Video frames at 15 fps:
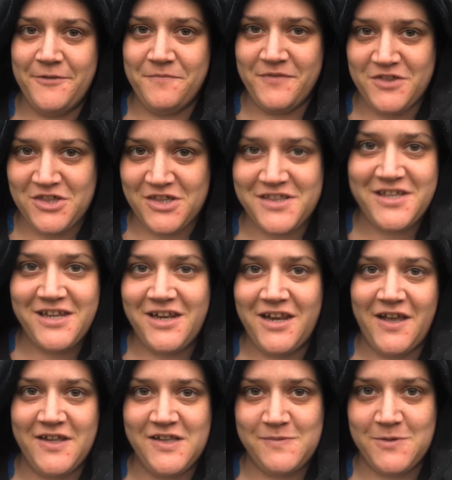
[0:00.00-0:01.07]
just in
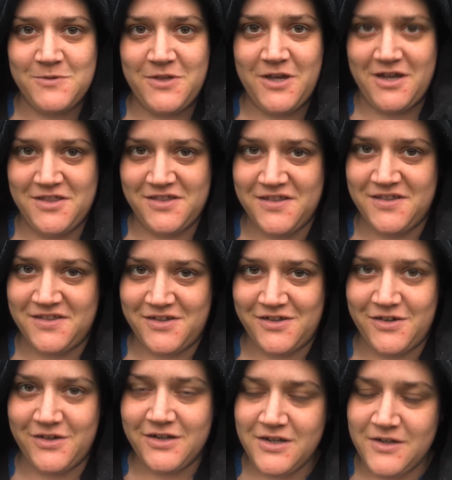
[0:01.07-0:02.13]
lines bill charges.
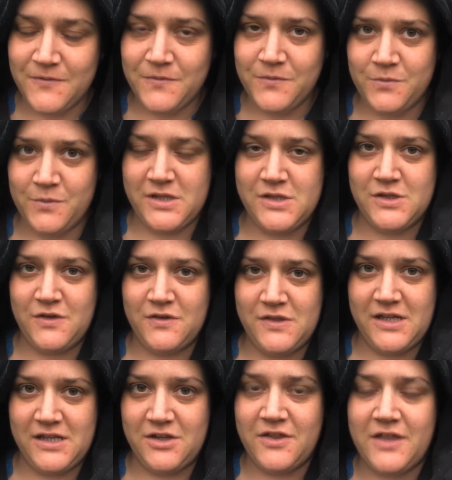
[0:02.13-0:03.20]
So we sort of
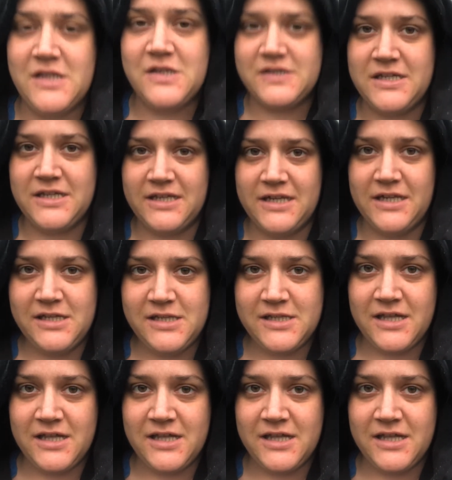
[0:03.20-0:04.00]
said, no, that's ridiculous,